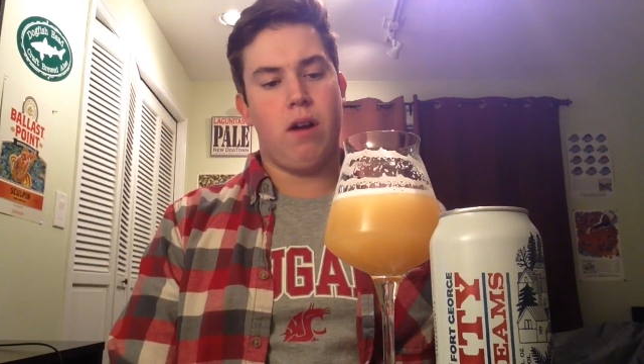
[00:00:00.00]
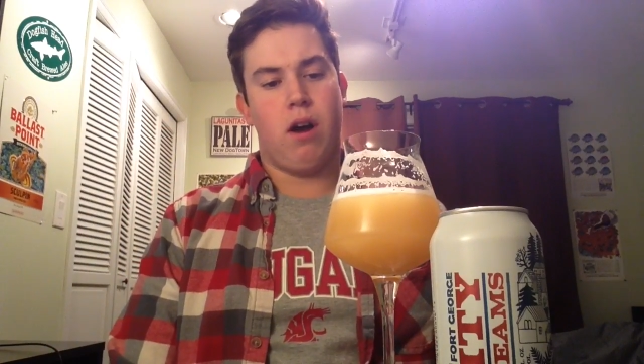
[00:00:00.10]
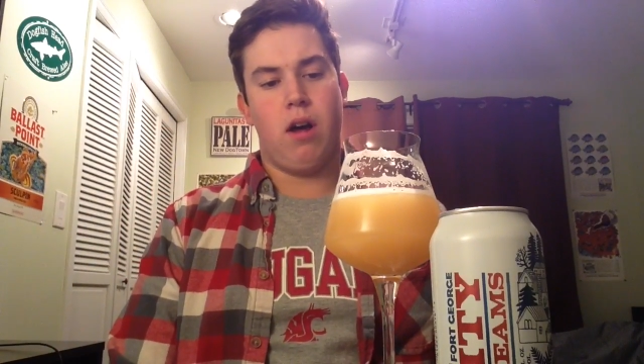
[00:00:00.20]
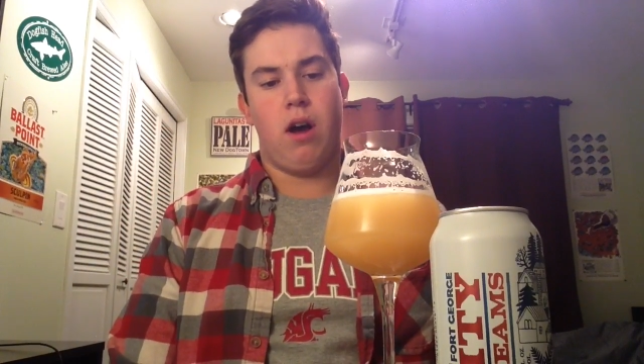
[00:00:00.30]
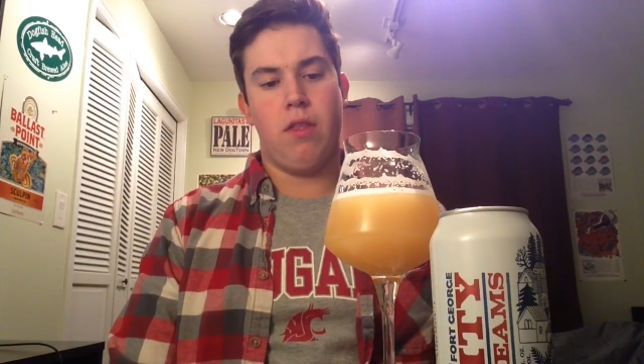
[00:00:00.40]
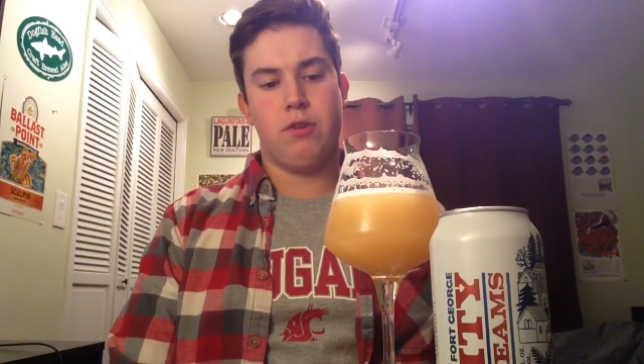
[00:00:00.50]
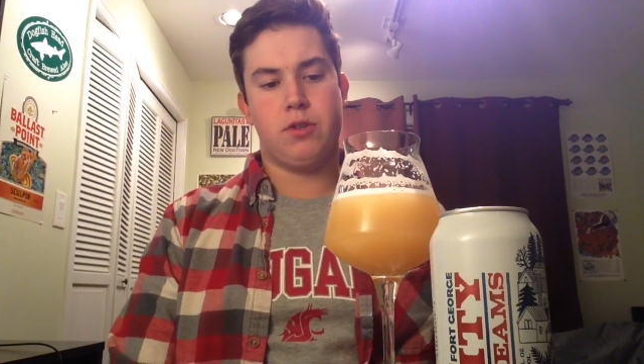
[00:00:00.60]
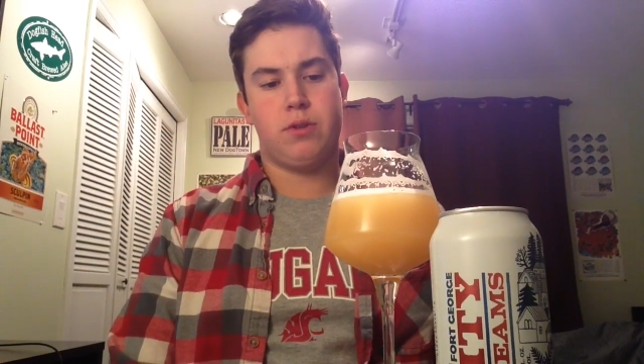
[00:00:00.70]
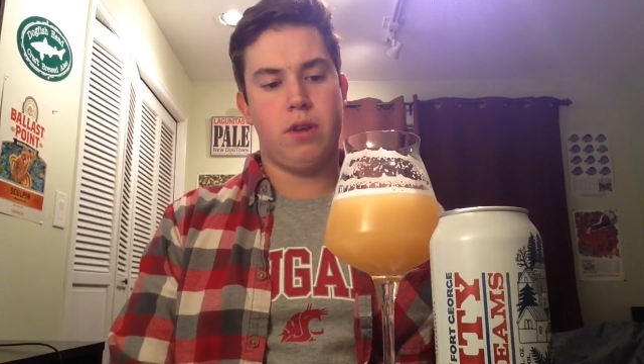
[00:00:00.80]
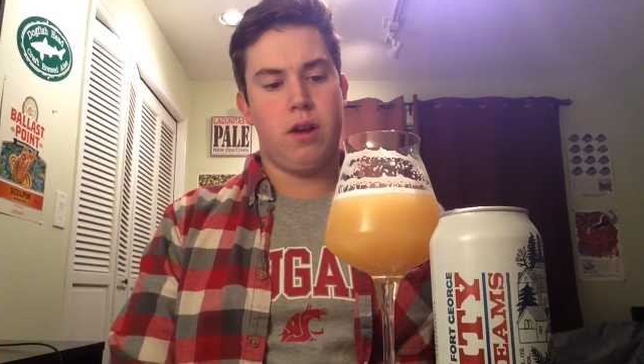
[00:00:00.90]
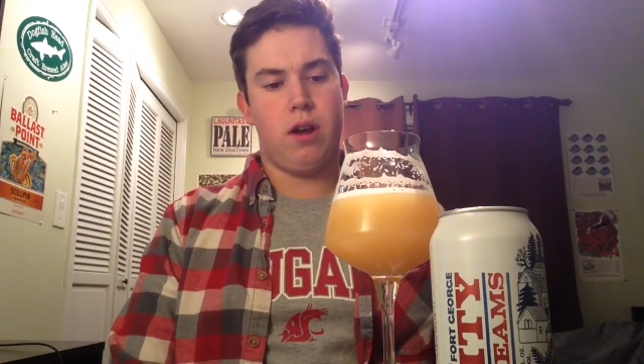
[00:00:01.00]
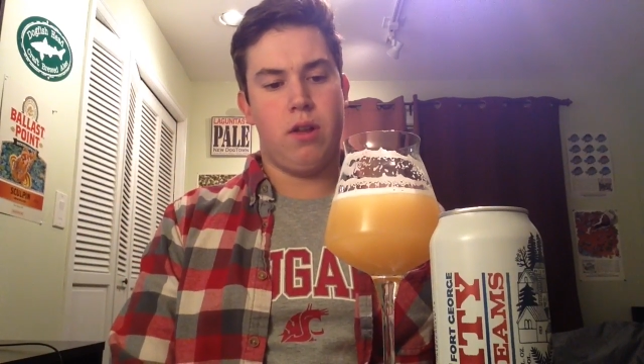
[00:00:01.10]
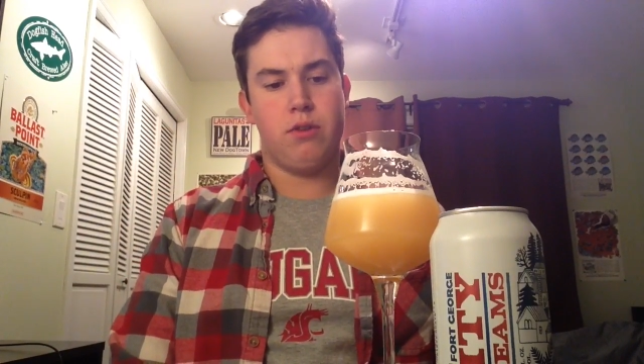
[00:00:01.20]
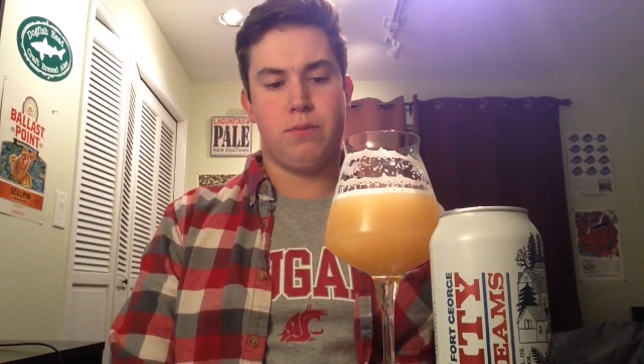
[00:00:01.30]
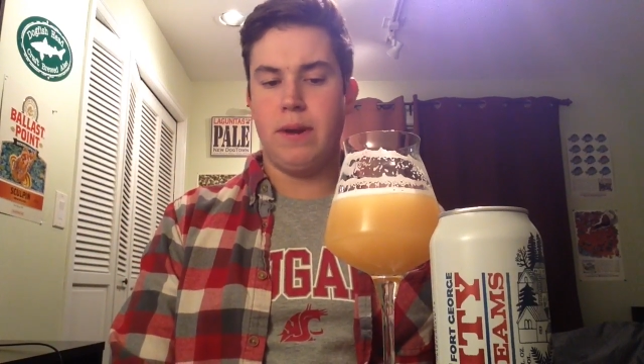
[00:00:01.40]
on, on, those
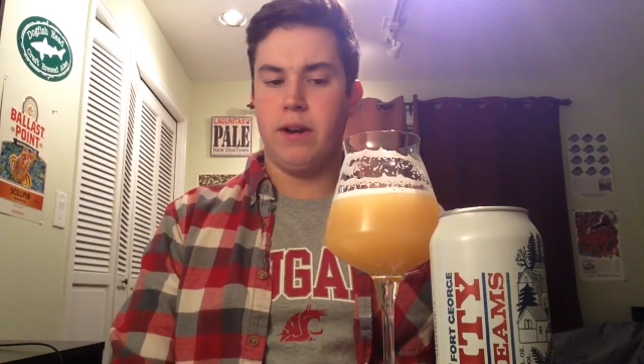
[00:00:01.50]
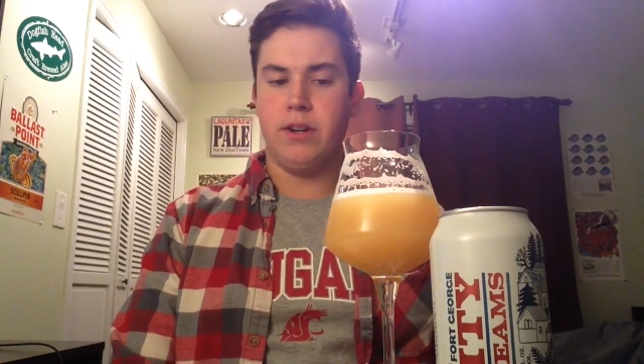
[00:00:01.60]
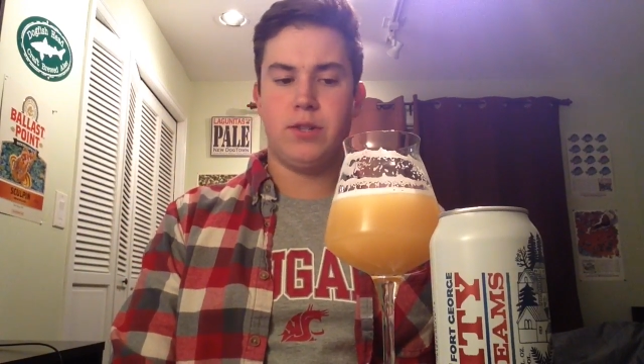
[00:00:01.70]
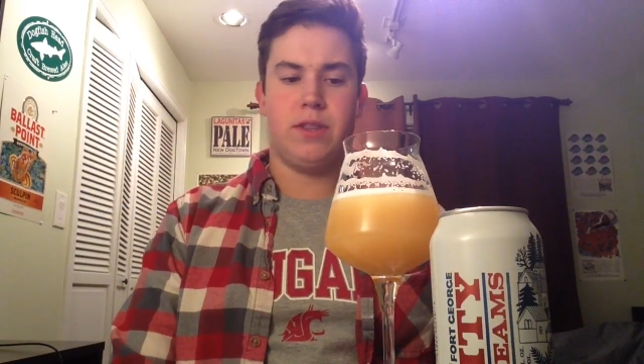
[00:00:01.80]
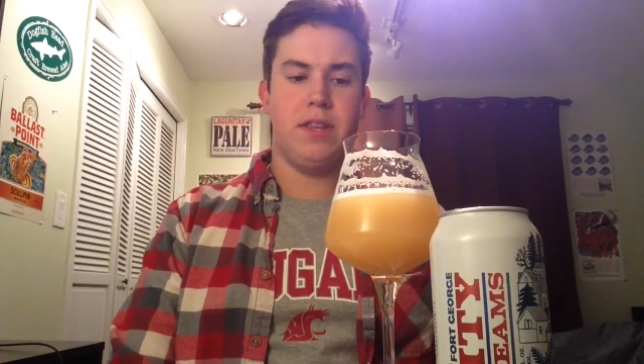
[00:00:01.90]
on those beers.